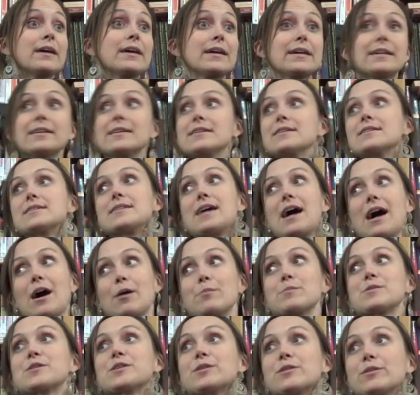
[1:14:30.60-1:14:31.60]
It is
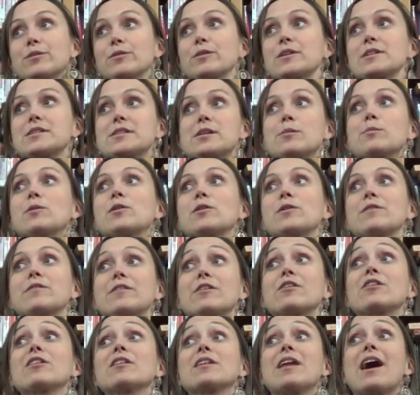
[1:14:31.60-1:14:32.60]
absolutely similar.
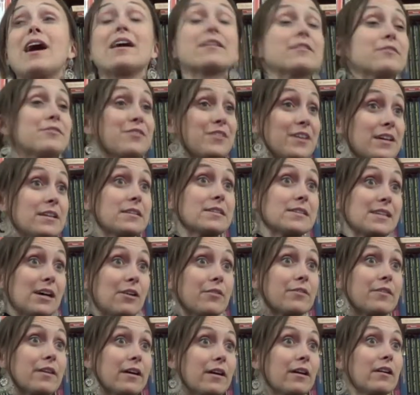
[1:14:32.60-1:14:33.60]
There are a lot of things
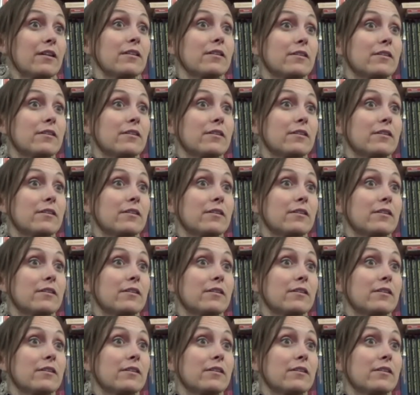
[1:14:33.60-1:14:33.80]
out there.